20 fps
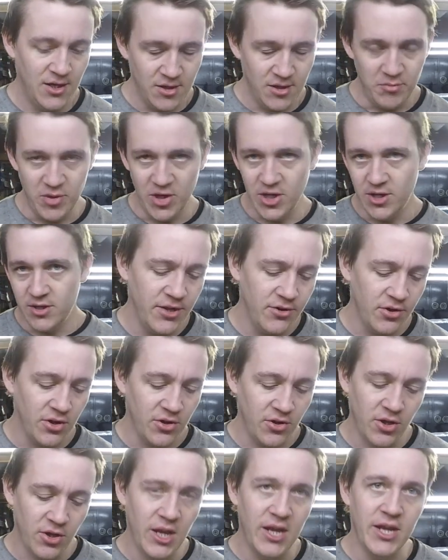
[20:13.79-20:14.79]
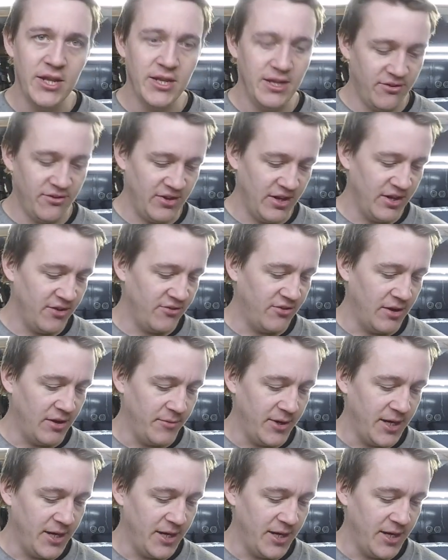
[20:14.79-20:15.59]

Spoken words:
But we've got to learn these things, don't we?